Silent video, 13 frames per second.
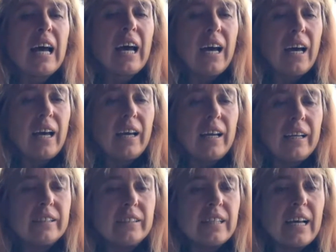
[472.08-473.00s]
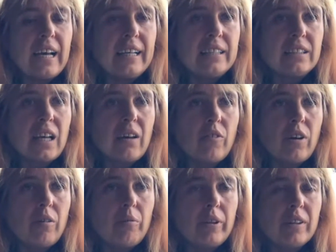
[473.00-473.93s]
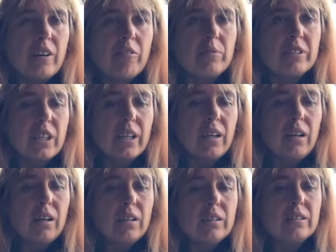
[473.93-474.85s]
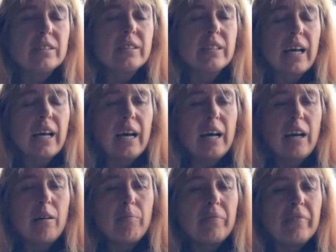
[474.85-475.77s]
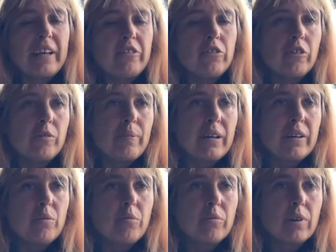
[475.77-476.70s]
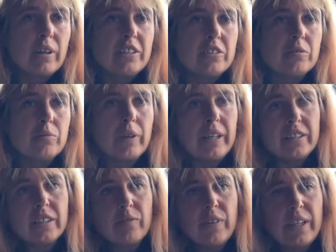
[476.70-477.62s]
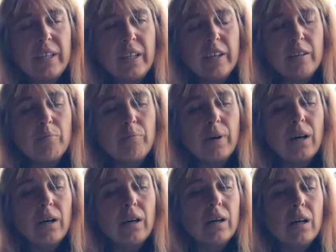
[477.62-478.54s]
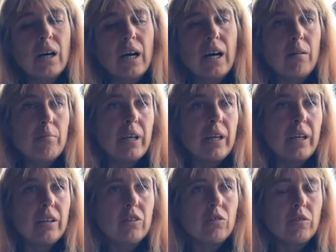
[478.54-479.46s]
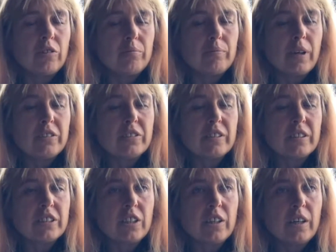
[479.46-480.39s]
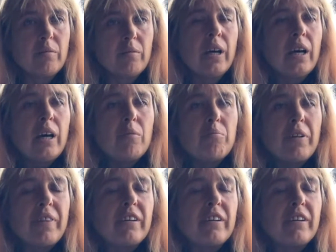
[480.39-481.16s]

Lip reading: And as ever with governments like ours, they talk about human rights when it's convenient, but ignore them most of the time. But